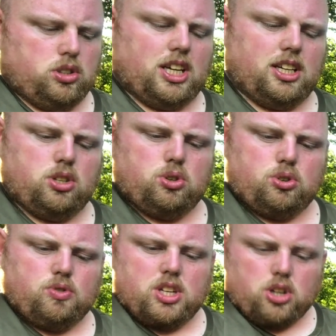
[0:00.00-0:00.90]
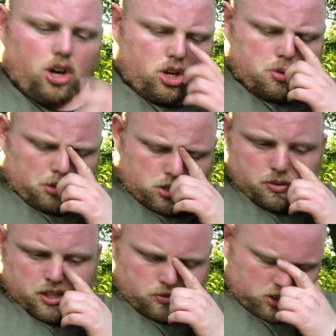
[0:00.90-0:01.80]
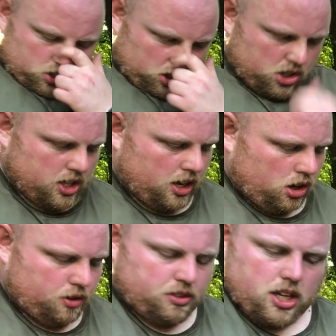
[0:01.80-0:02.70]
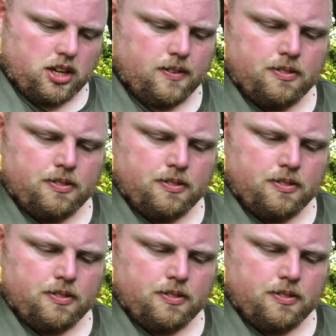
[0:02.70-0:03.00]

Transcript: And it's just rechargeable, so I can recharge that off the